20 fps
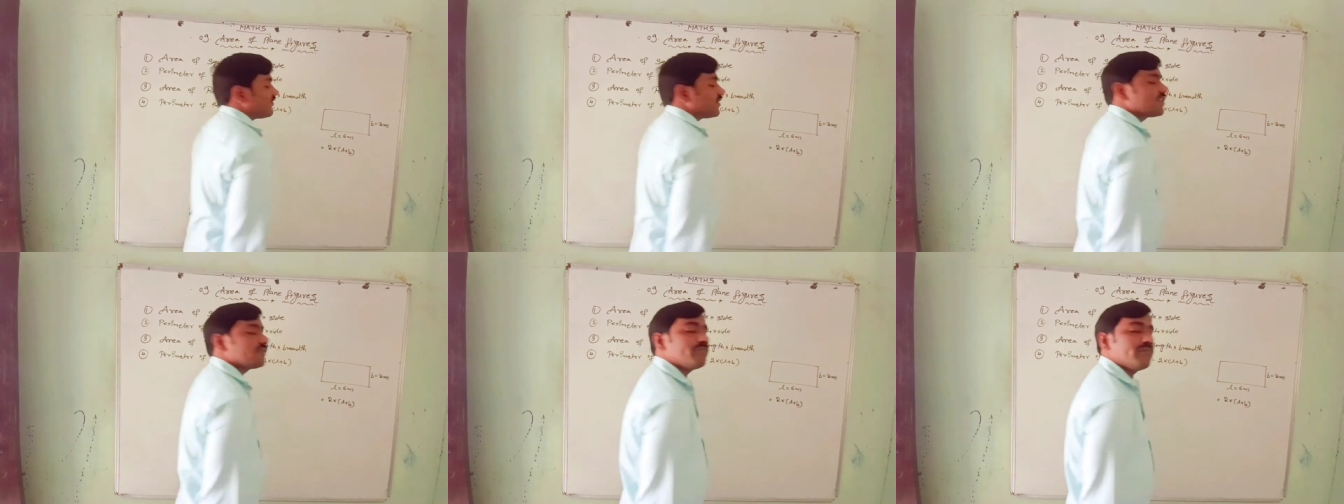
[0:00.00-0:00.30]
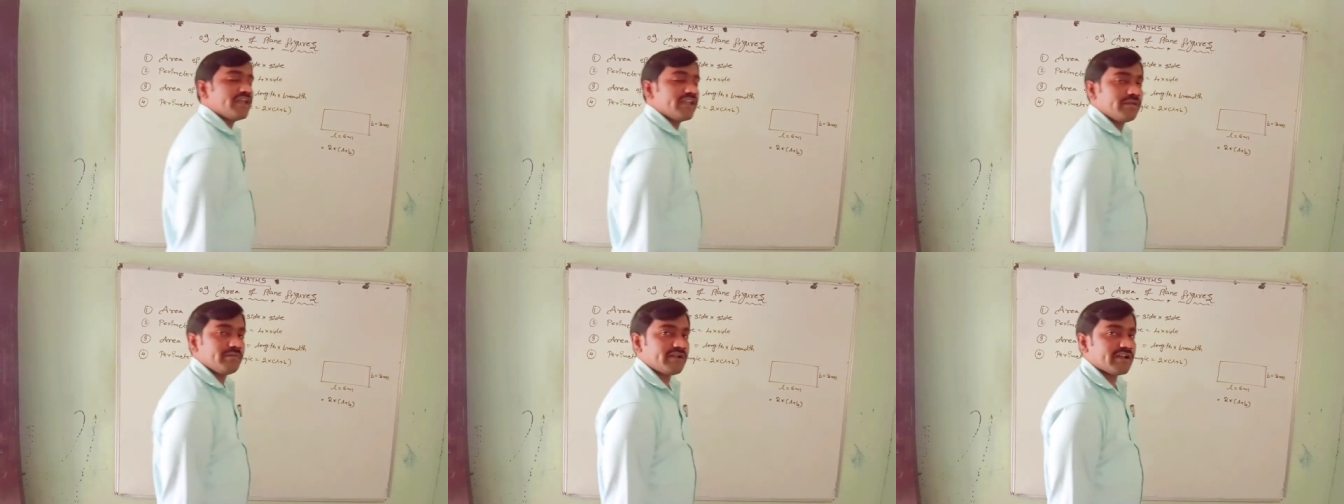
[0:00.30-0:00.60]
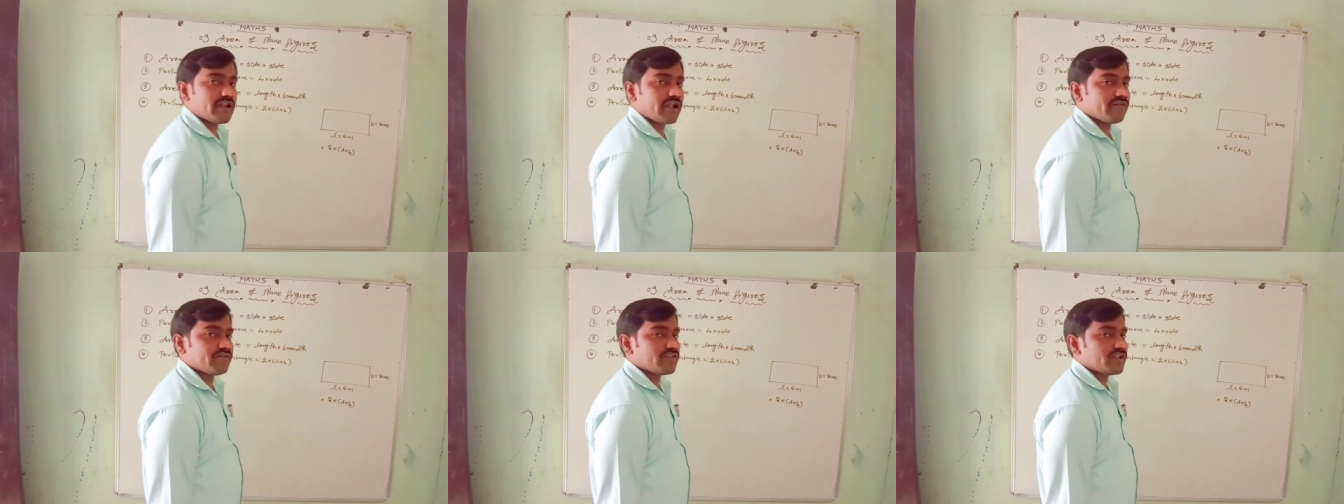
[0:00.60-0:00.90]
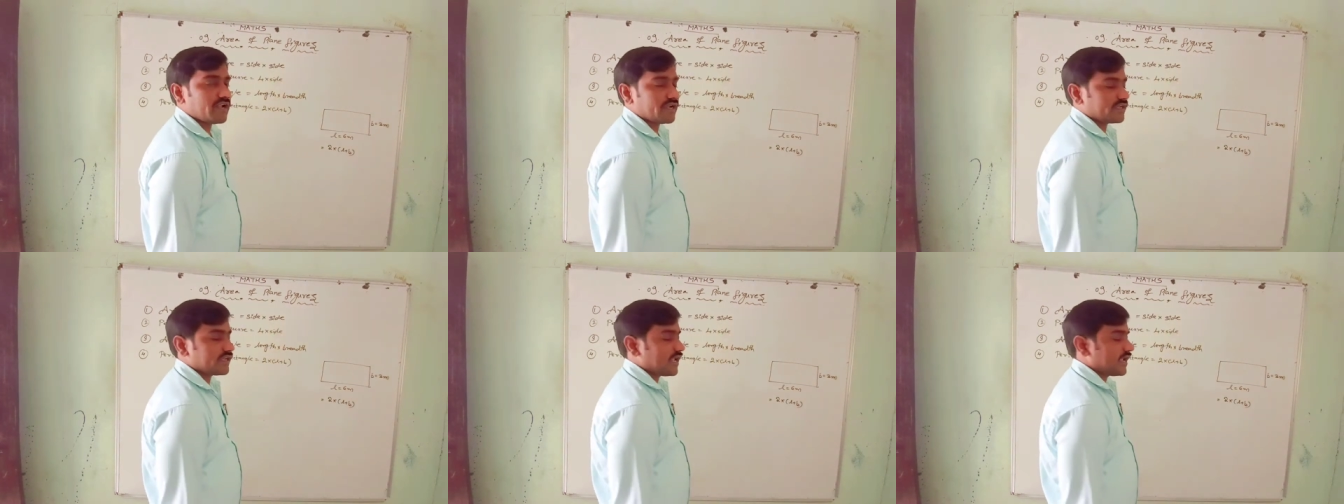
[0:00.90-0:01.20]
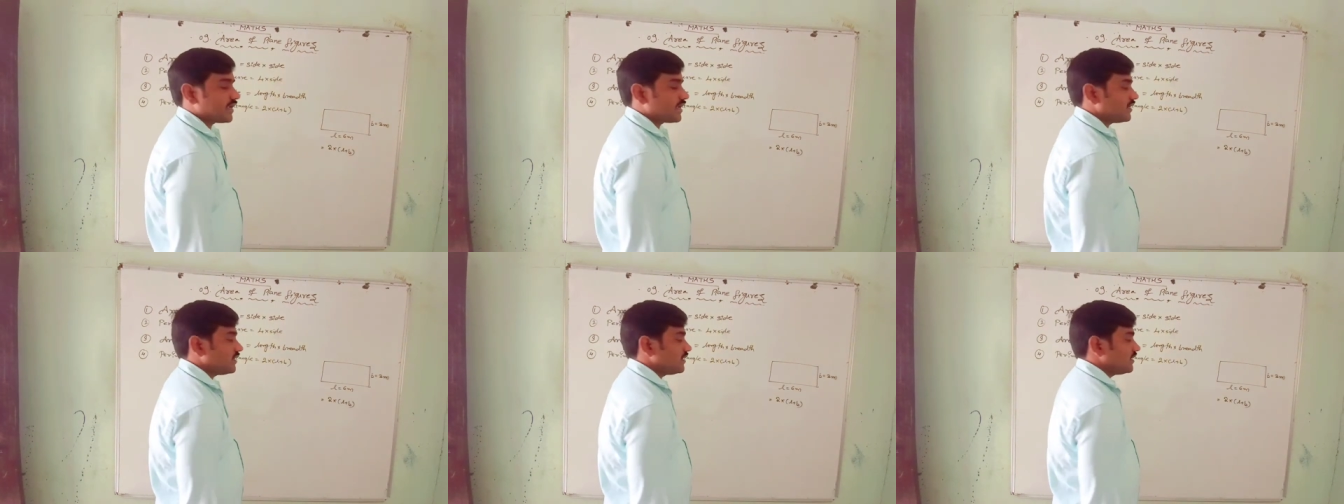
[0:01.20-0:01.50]
for perimeter of the
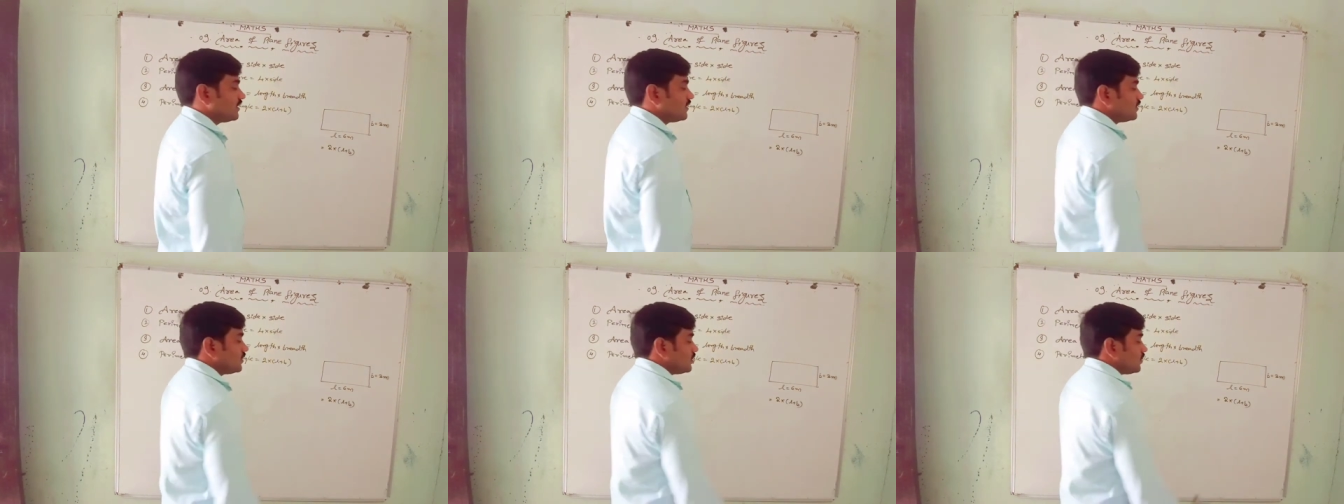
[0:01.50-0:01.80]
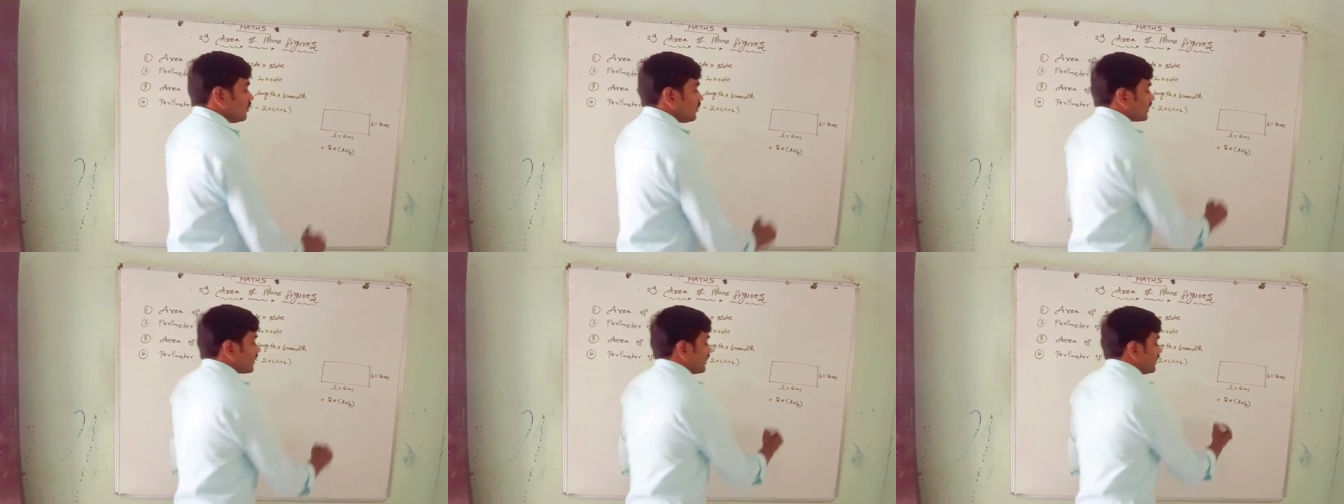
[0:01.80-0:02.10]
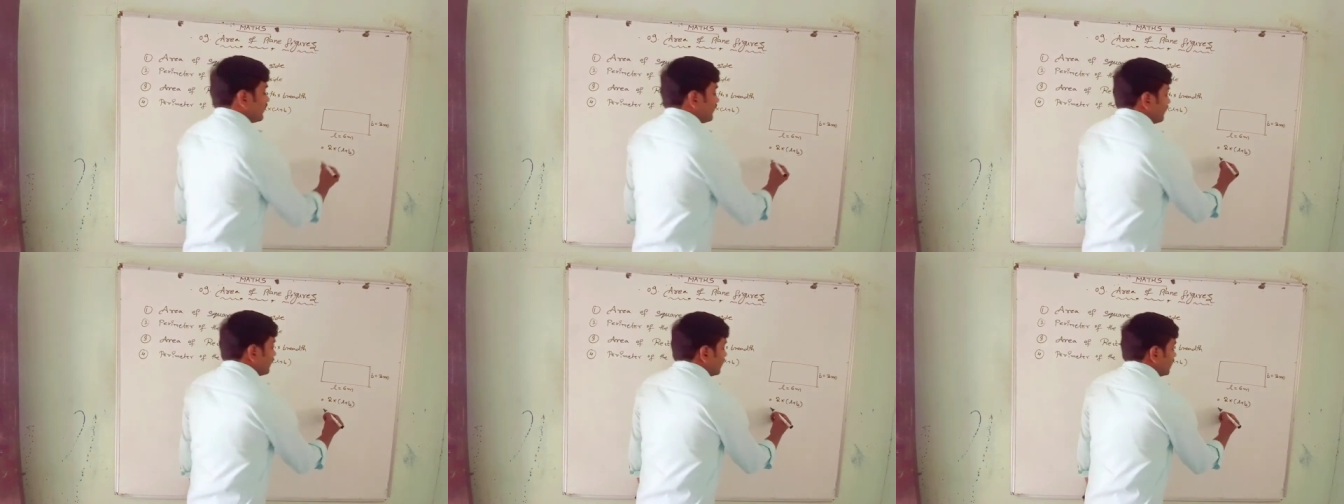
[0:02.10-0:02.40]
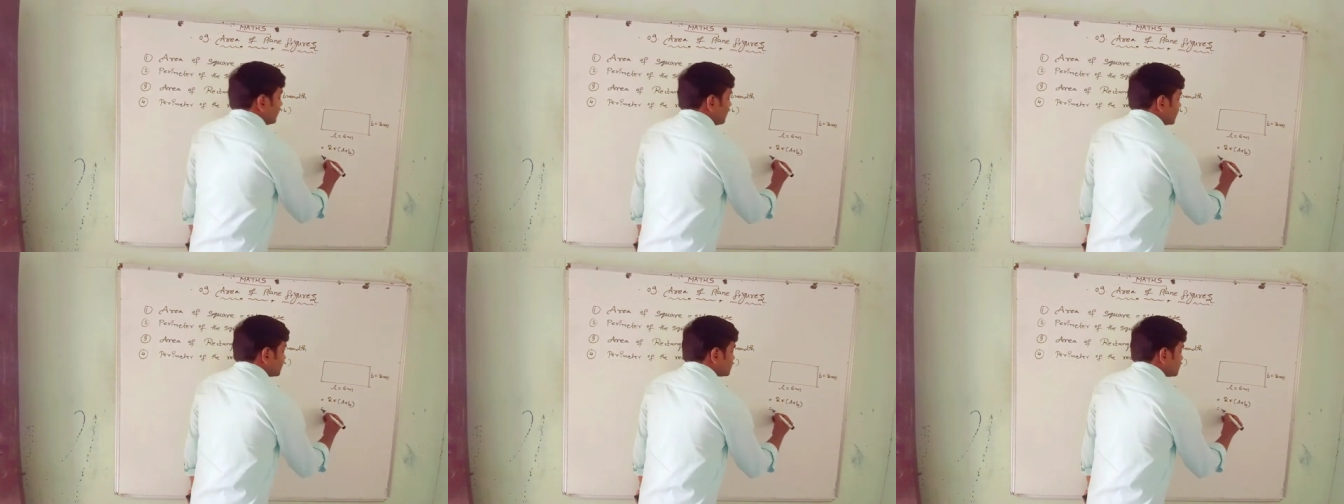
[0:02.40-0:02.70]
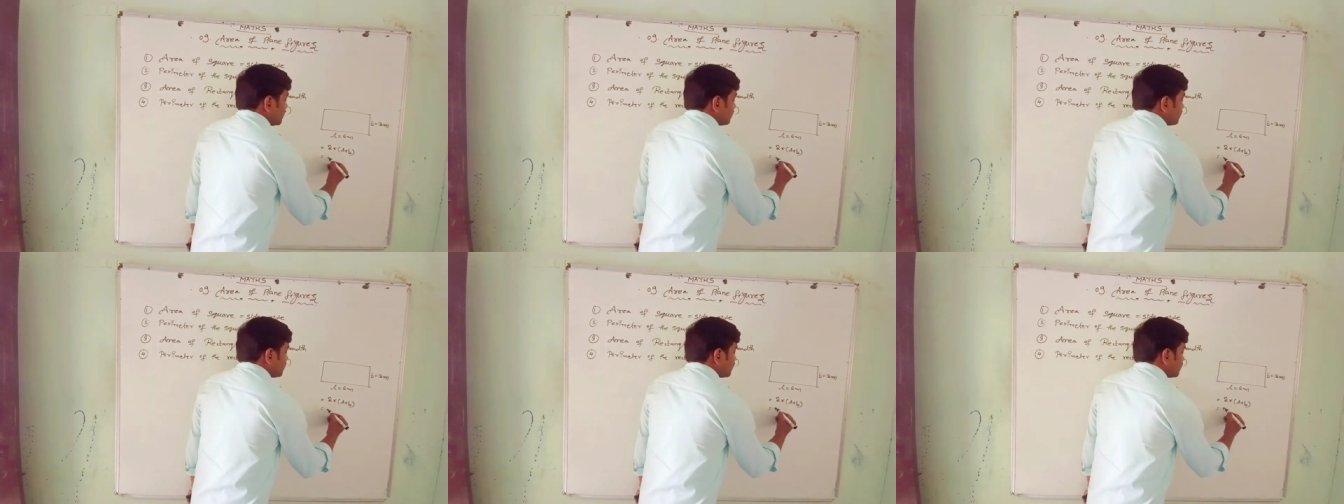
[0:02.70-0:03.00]
rectangle. Okay, let us
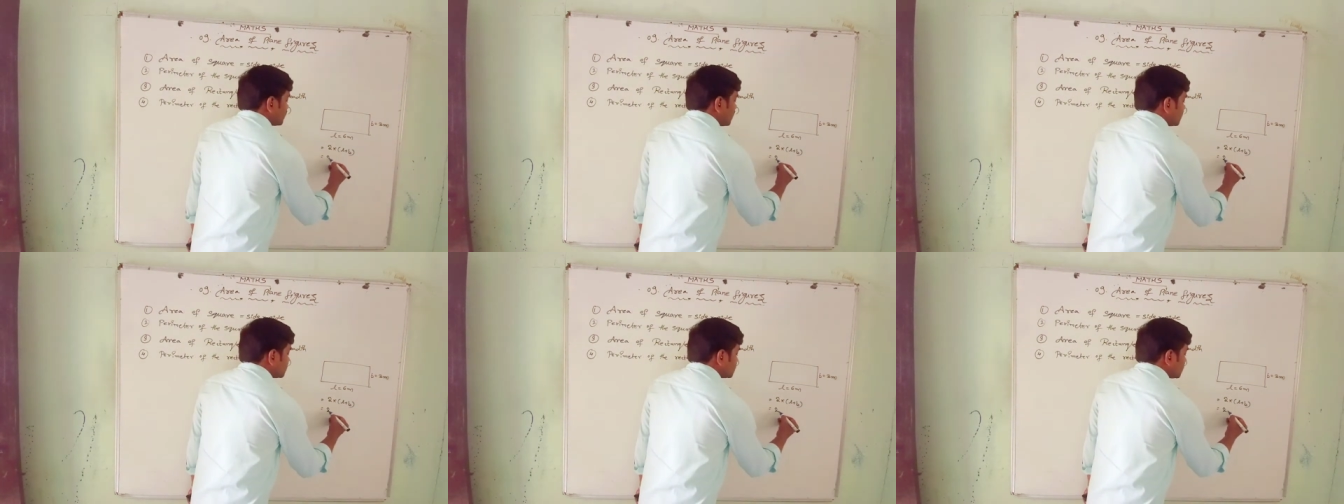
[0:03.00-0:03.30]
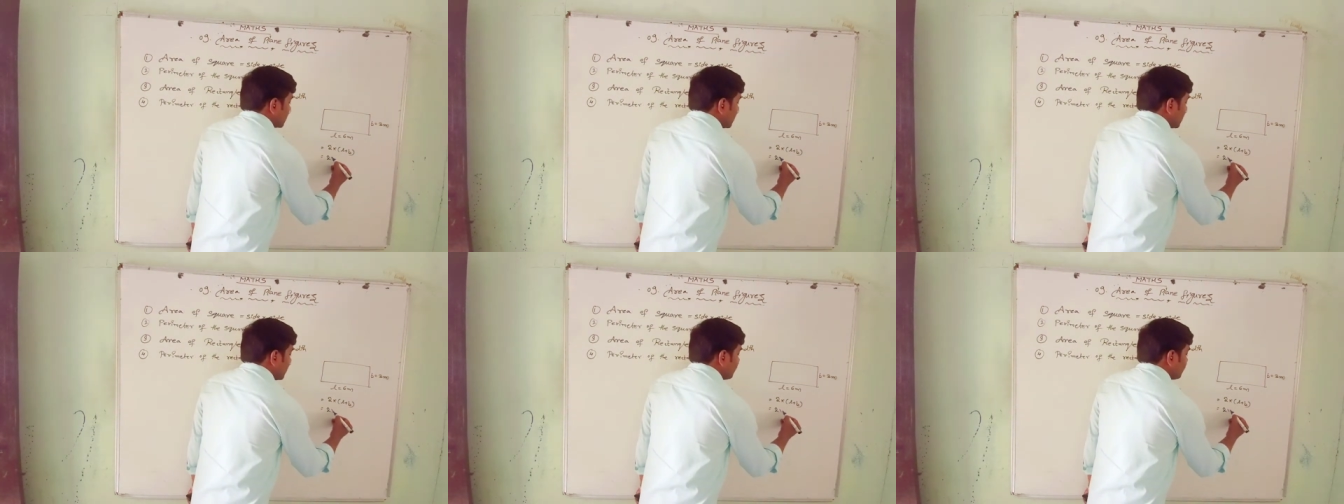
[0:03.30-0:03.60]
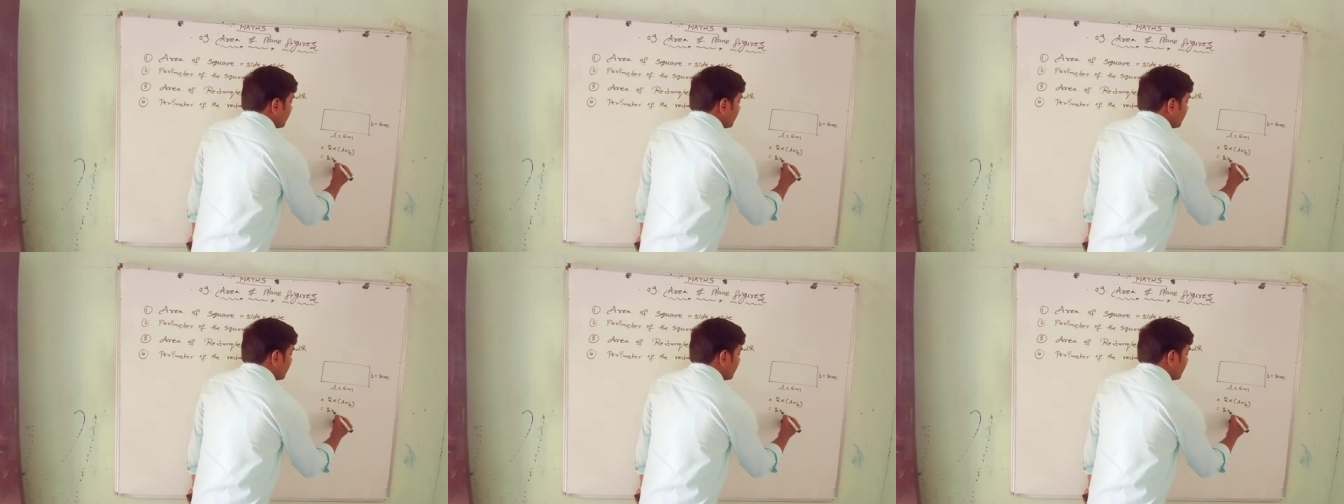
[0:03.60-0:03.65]
substitute the L